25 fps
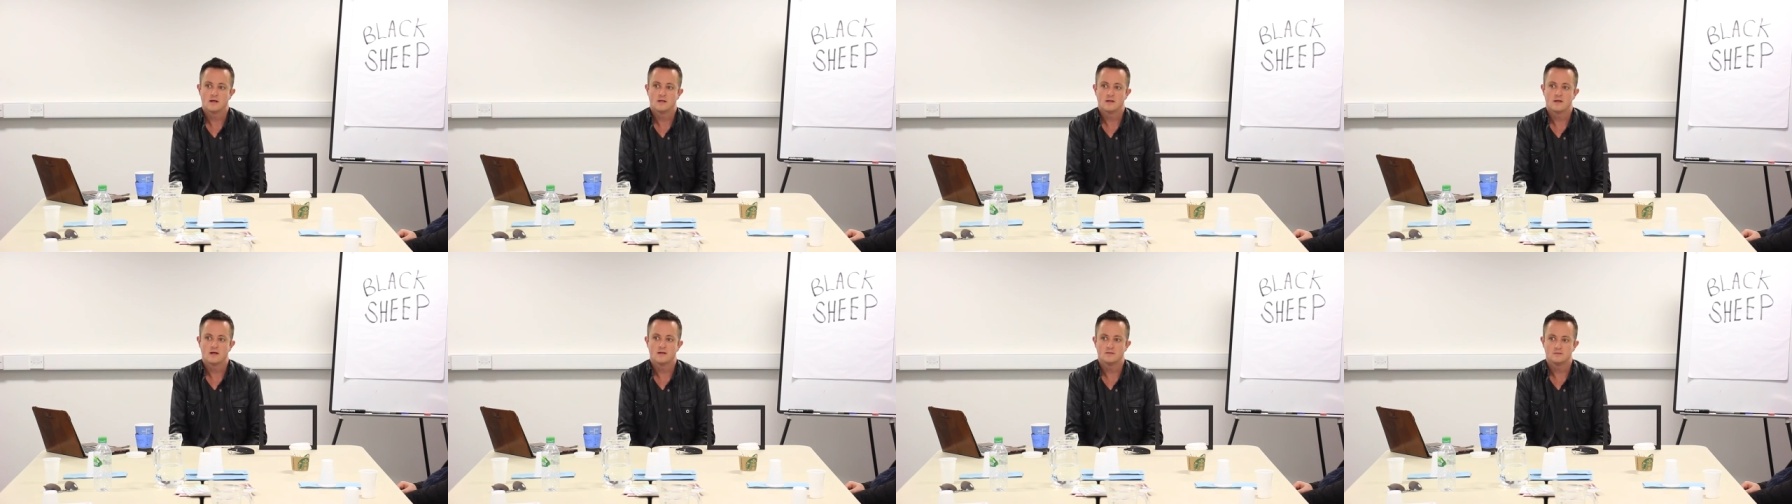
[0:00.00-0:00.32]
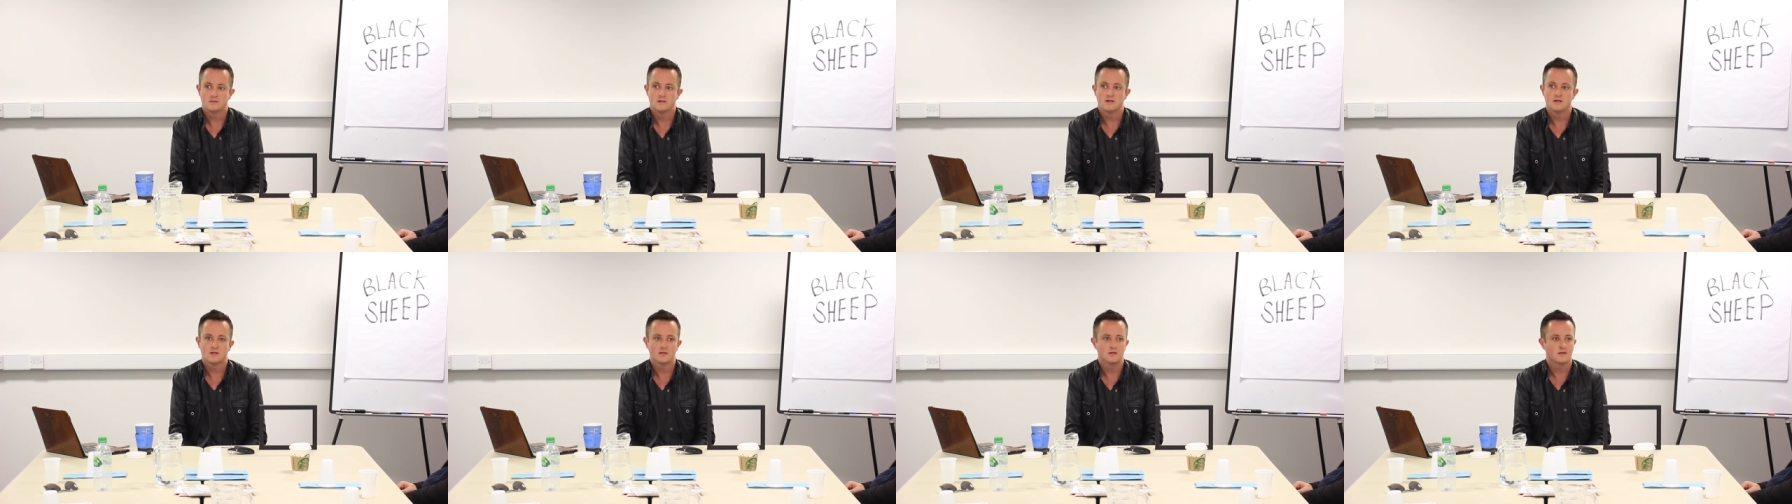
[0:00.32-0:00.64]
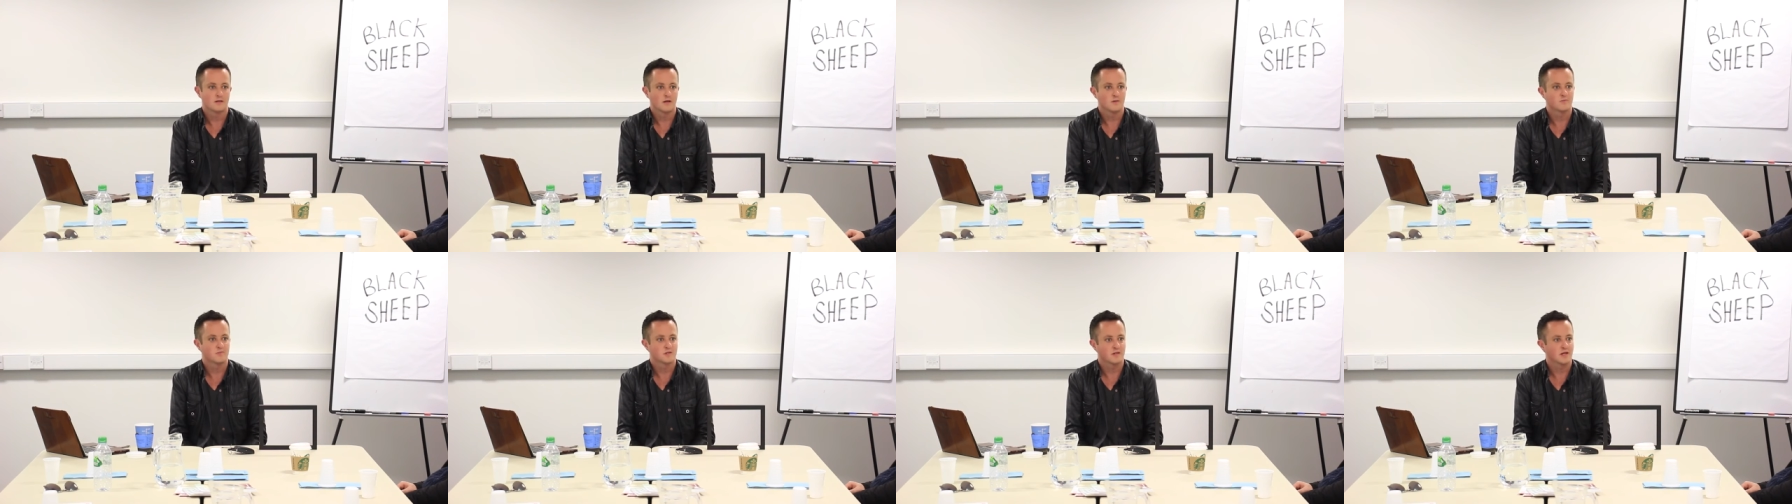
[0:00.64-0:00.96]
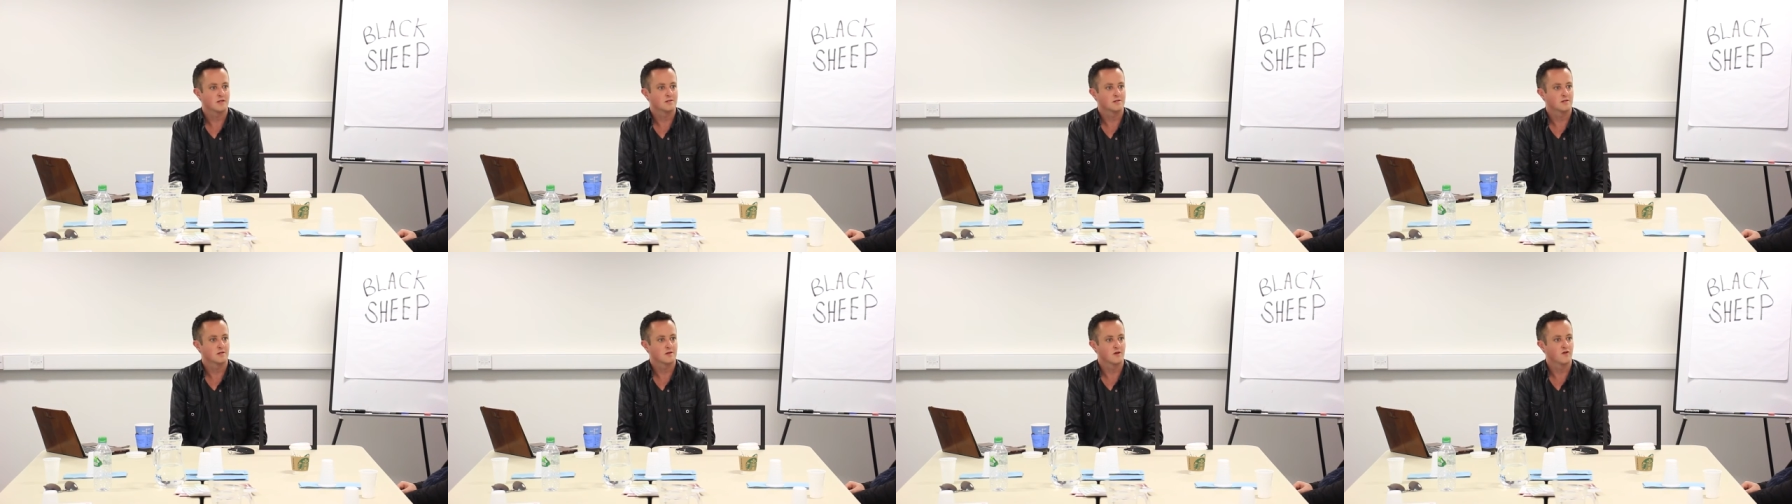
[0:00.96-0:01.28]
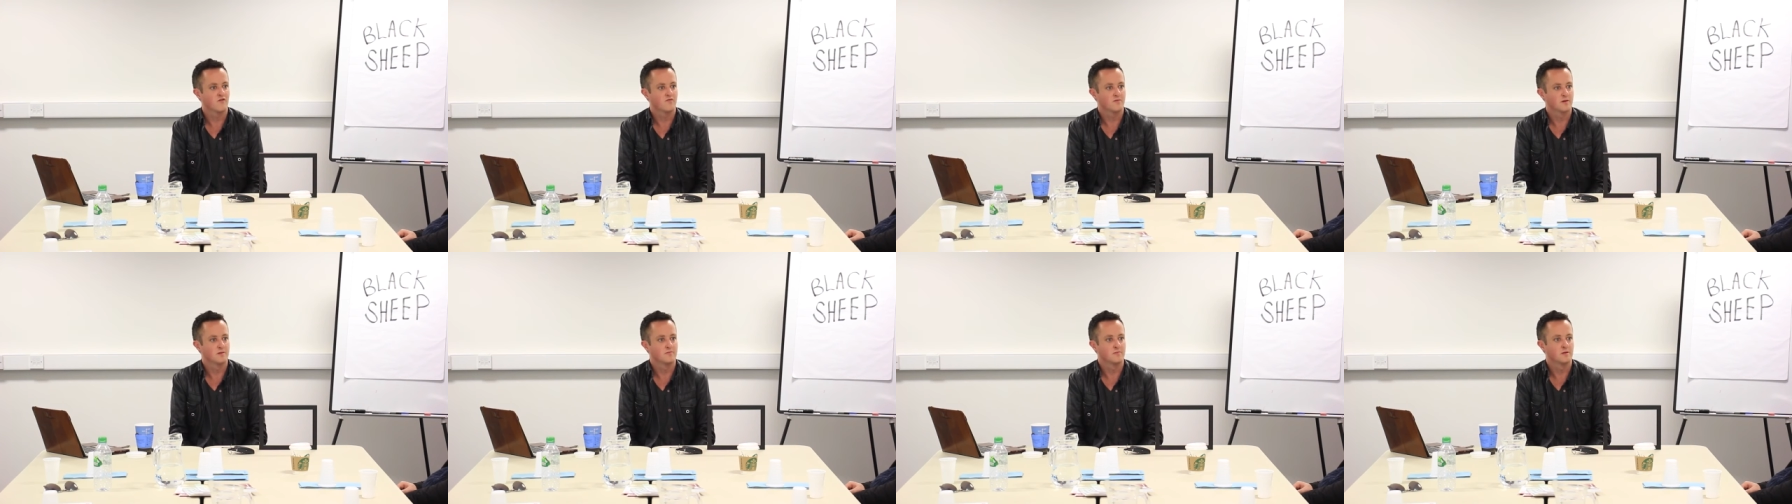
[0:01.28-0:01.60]
And that really upsets a
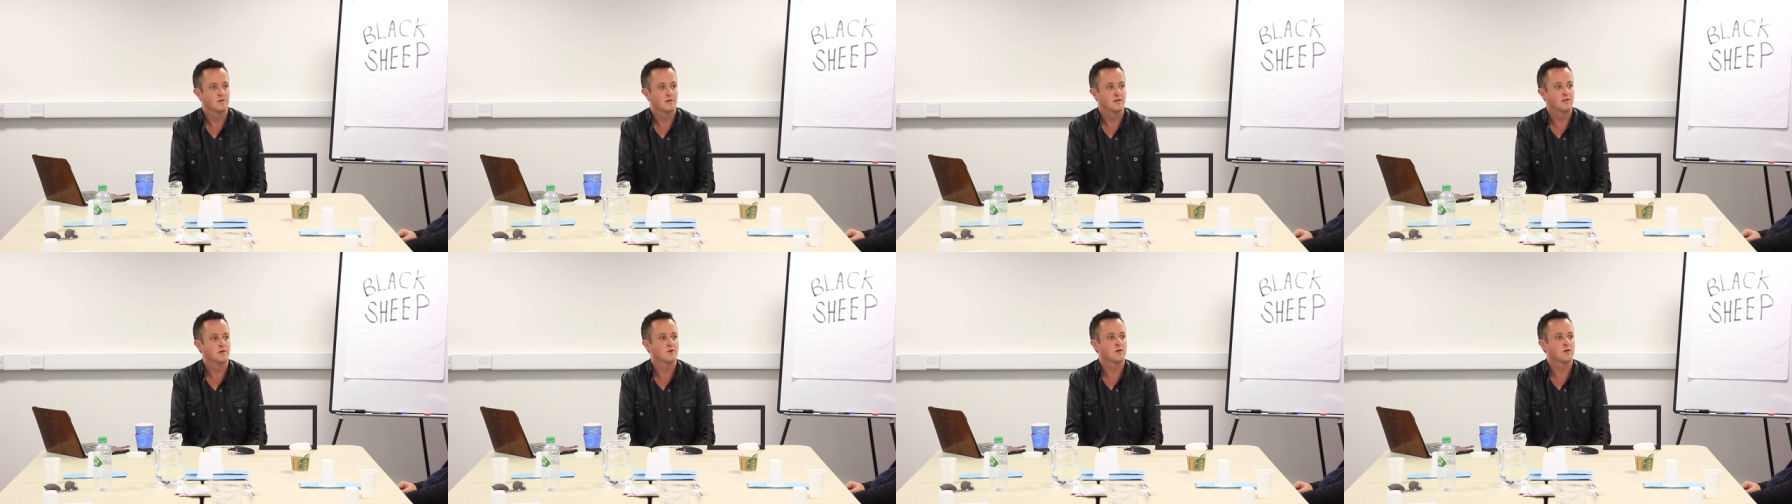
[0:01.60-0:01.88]
lot of people.